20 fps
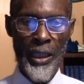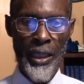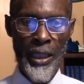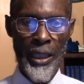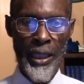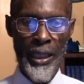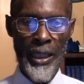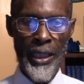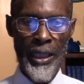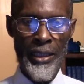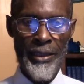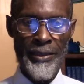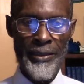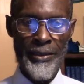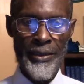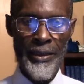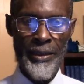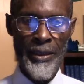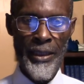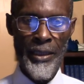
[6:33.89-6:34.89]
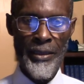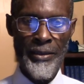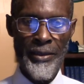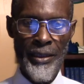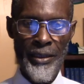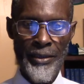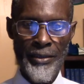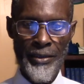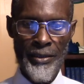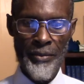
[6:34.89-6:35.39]
and uh,
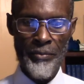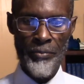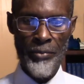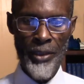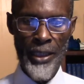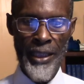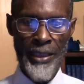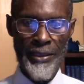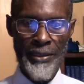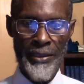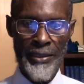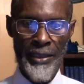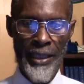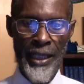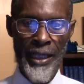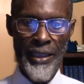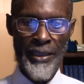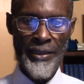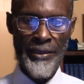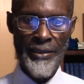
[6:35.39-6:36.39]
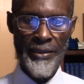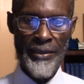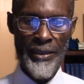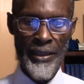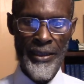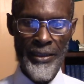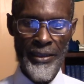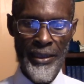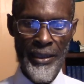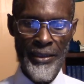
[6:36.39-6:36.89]
there's a bright light,
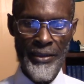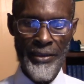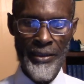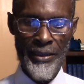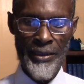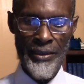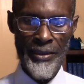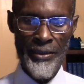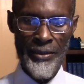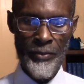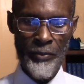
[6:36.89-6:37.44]
and then the,